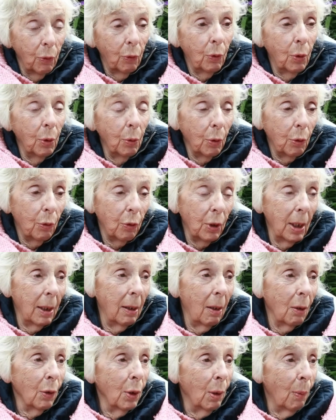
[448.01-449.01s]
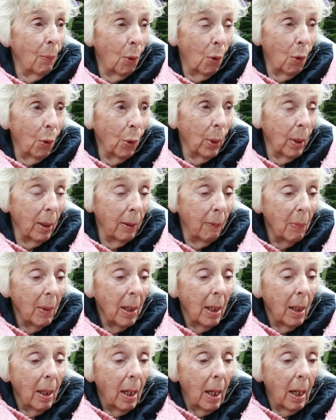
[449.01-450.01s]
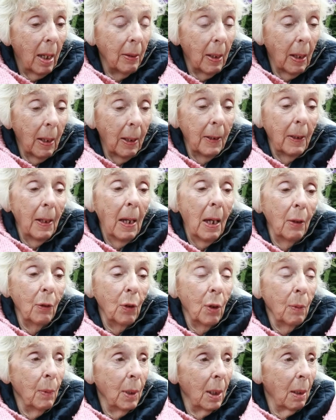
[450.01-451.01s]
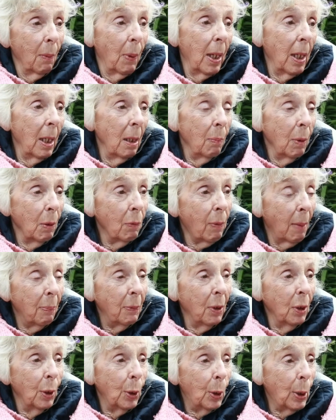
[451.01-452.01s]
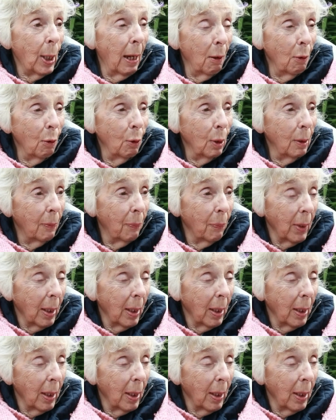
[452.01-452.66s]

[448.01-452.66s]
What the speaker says: 2 or 3 o'clock in the morning and handed me a baby wrapped in the towel.